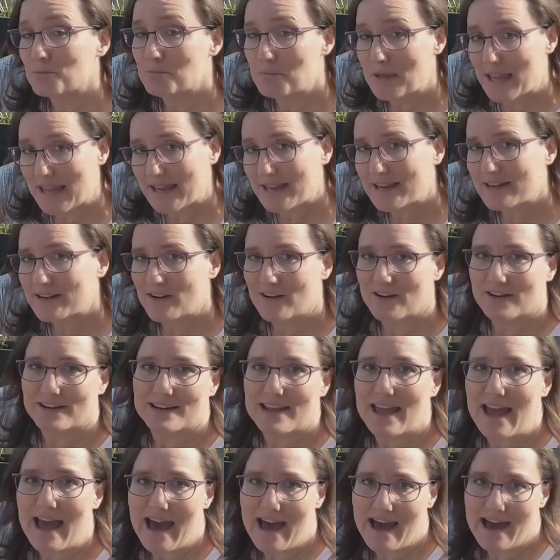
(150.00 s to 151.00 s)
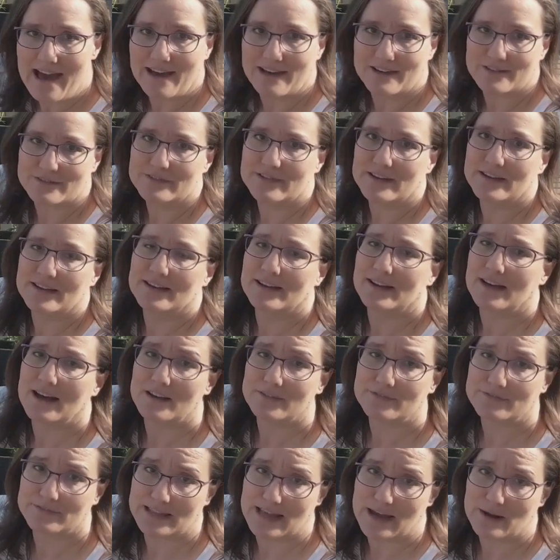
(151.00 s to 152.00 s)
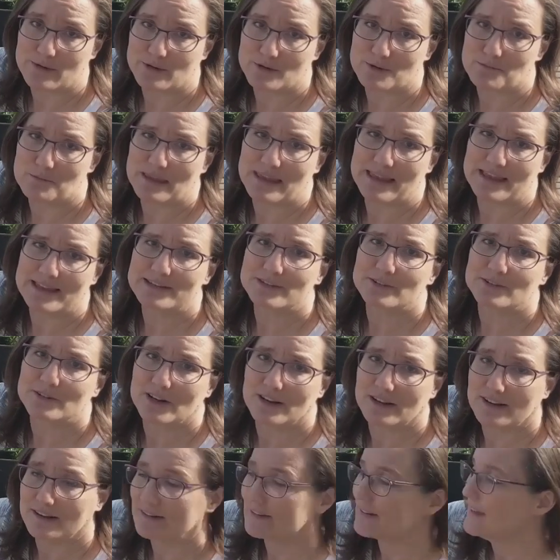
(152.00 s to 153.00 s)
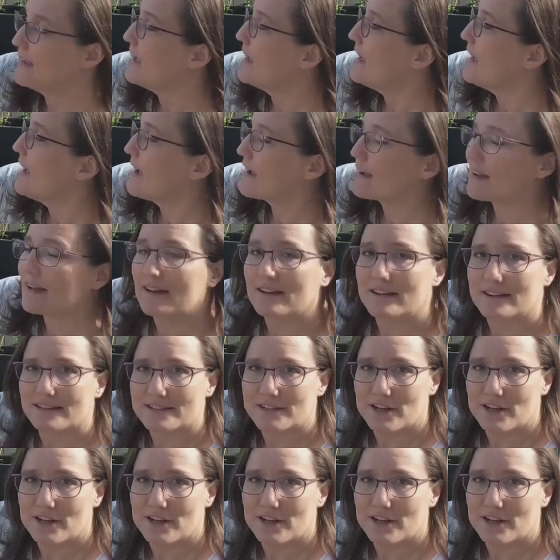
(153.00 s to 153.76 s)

may not have a flower bed or a,